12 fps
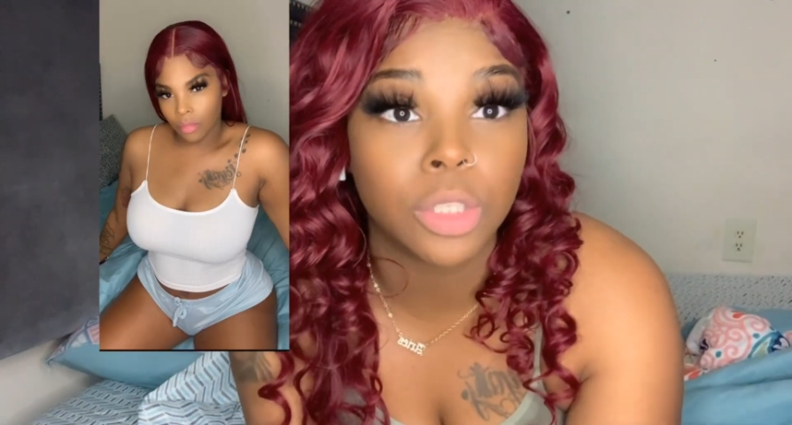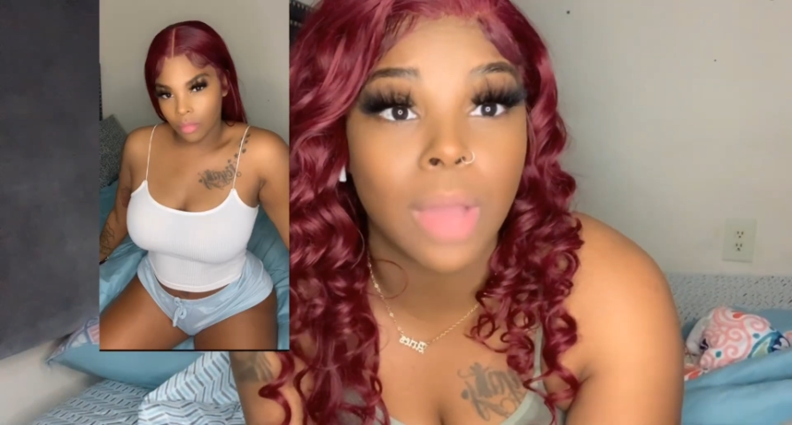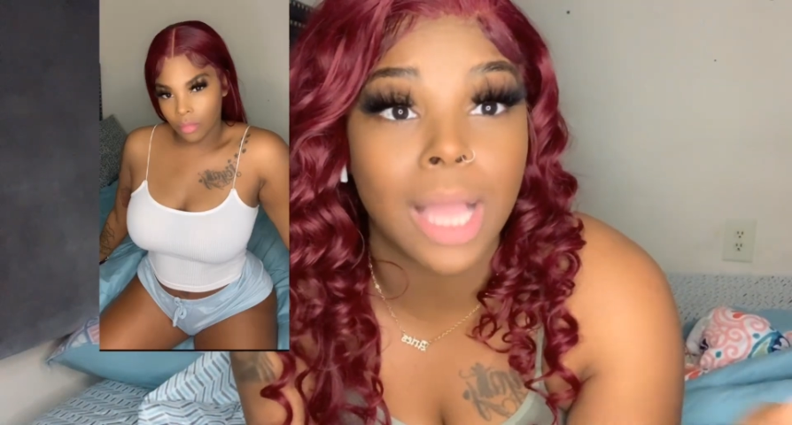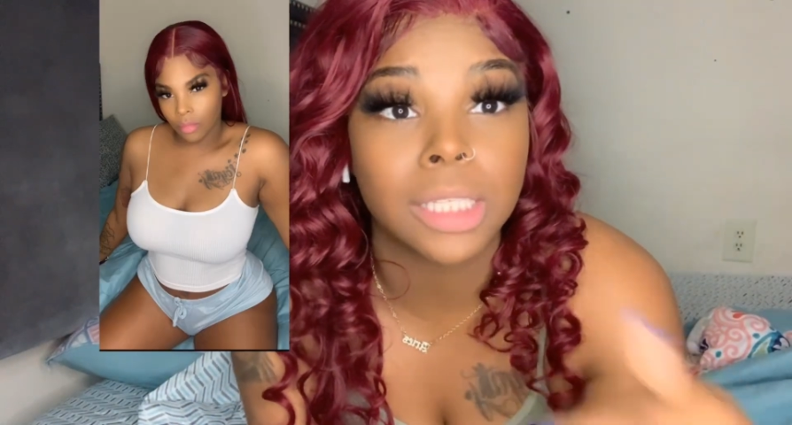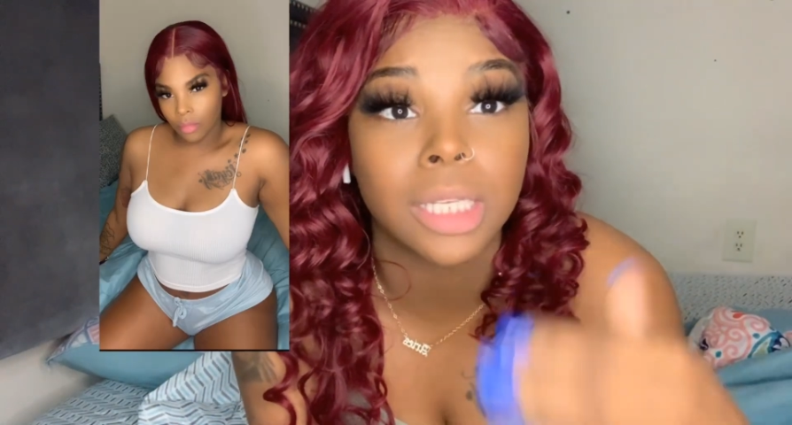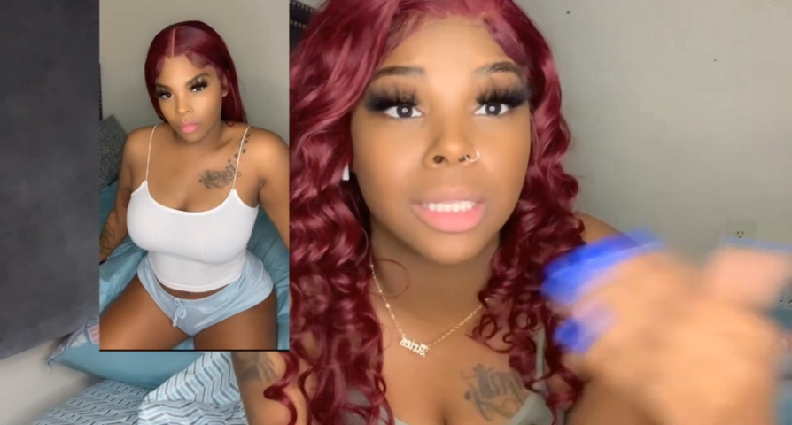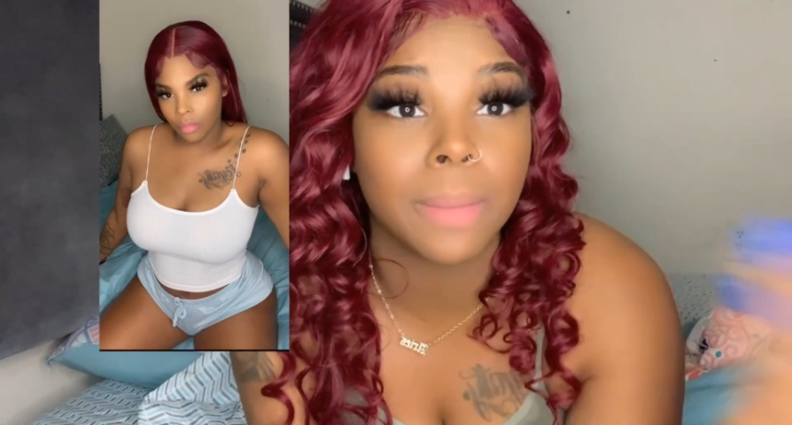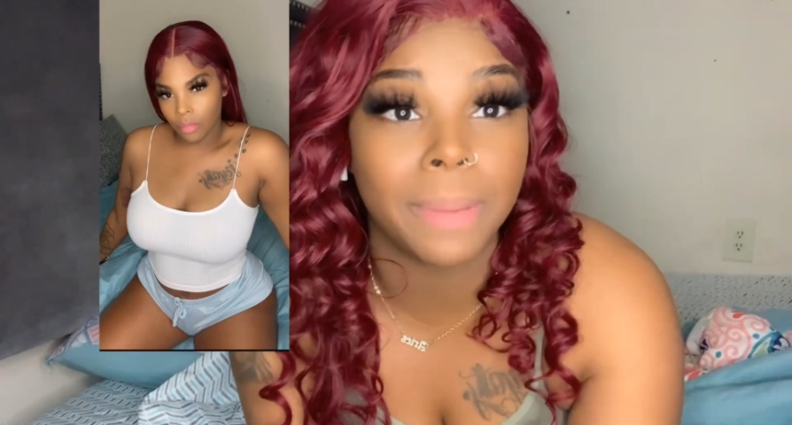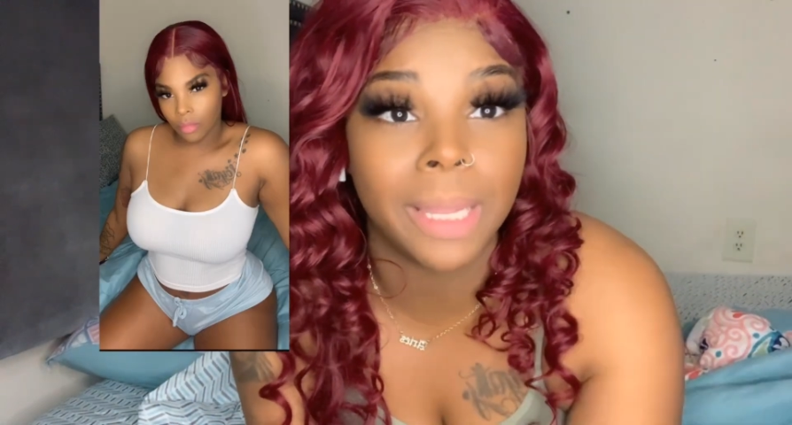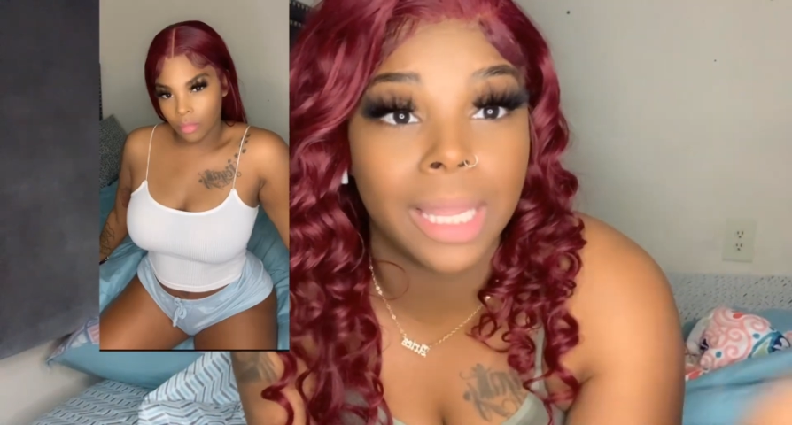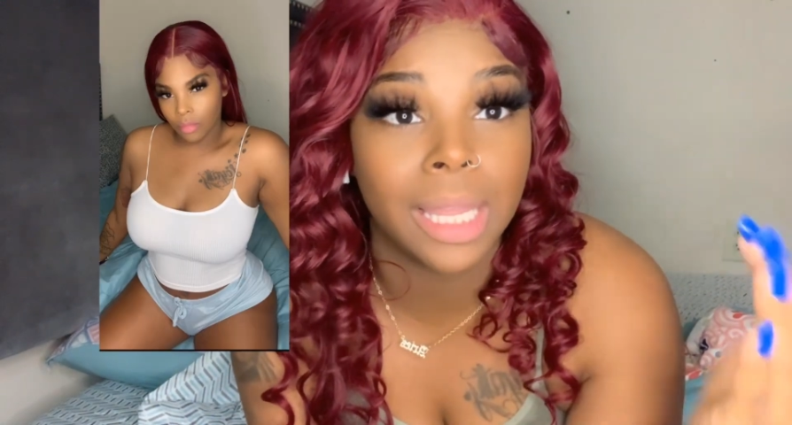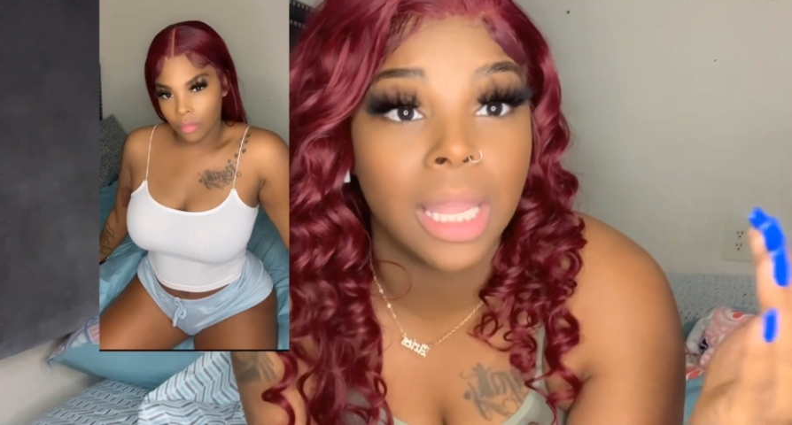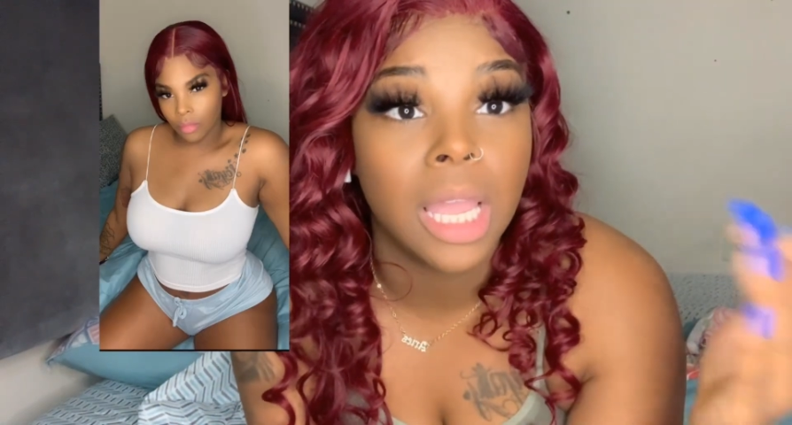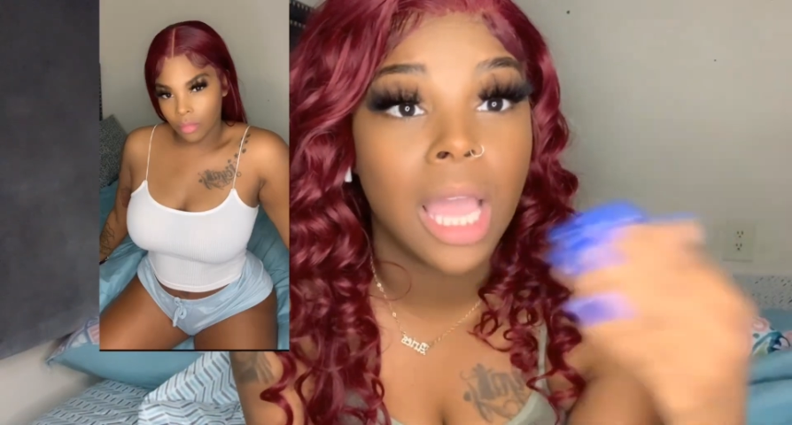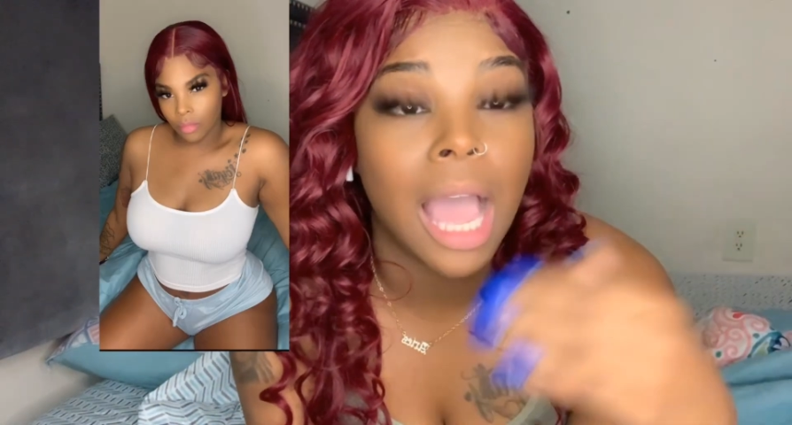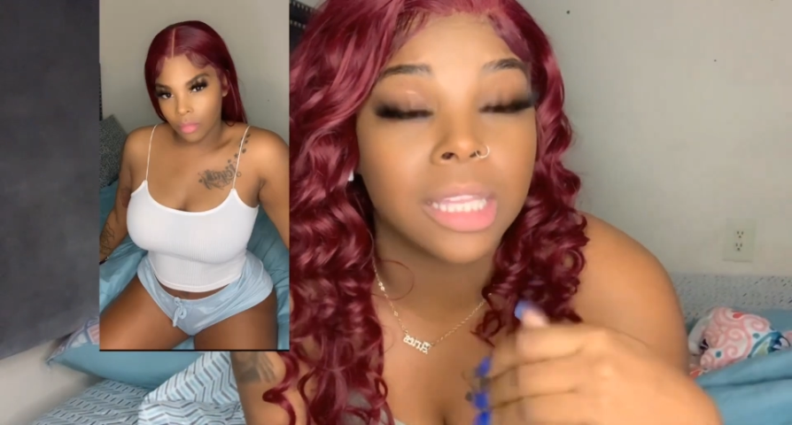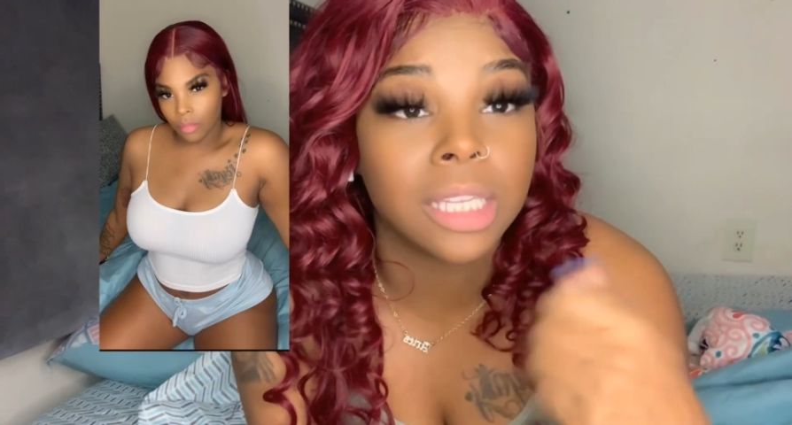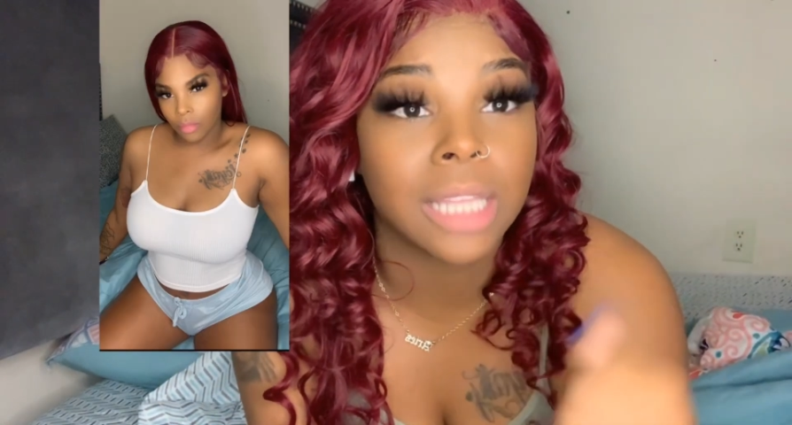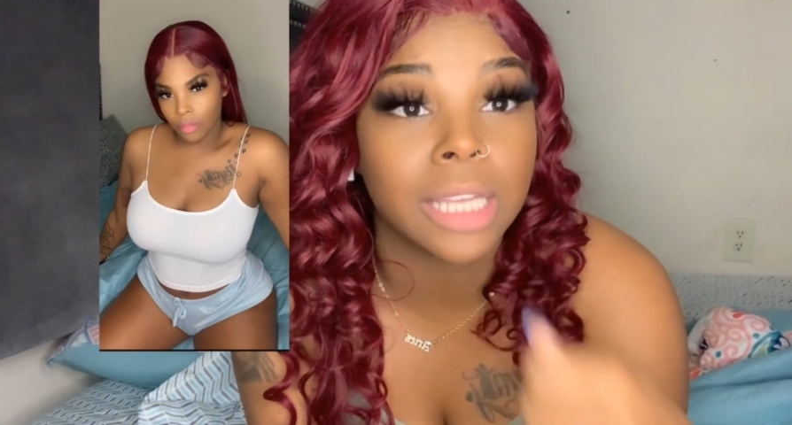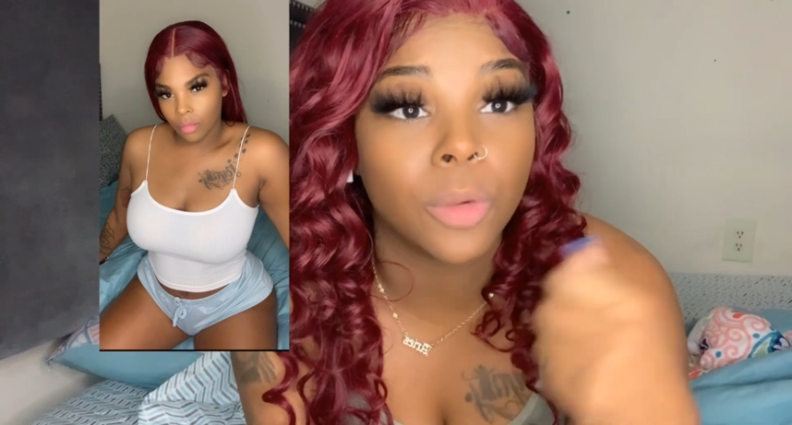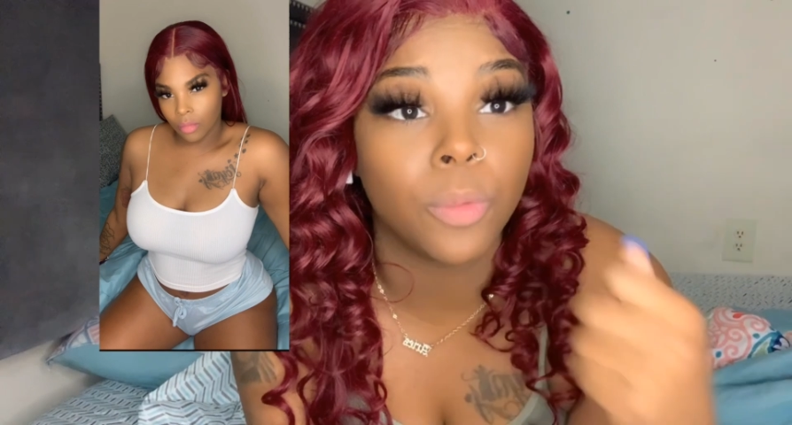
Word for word: So I took the bed, I took like the